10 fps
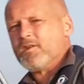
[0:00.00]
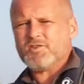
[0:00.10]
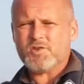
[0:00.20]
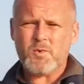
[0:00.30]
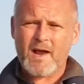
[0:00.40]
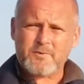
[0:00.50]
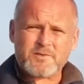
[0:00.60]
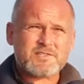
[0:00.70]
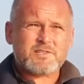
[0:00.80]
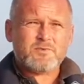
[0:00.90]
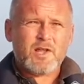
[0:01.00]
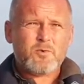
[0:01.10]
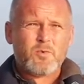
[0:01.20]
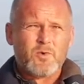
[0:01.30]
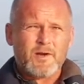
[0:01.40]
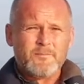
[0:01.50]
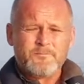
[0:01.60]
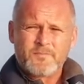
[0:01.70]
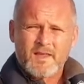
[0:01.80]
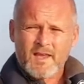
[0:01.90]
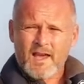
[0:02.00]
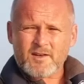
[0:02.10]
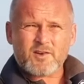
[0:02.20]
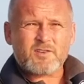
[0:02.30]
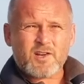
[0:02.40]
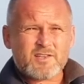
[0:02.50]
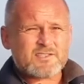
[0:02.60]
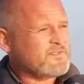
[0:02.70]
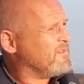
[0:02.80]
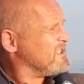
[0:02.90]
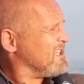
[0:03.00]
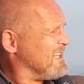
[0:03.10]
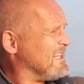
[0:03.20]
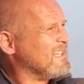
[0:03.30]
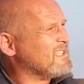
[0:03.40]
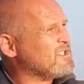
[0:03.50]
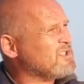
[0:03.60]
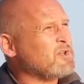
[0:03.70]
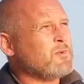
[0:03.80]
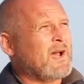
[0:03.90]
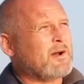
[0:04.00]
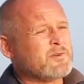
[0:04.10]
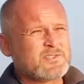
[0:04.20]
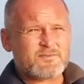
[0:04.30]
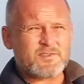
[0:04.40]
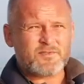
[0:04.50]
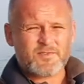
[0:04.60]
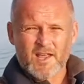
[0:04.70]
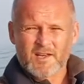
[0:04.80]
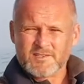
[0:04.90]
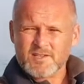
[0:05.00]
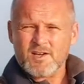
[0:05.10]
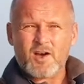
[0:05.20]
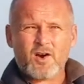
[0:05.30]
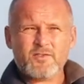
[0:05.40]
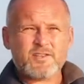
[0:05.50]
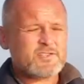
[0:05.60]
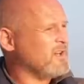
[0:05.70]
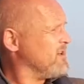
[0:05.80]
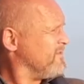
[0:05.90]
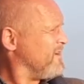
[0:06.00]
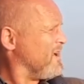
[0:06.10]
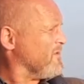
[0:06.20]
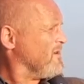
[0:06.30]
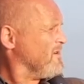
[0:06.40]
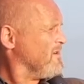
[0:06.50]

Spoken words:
2 hours till low water. And I'd like to fish at least 2 hours of the flood on the turn of low.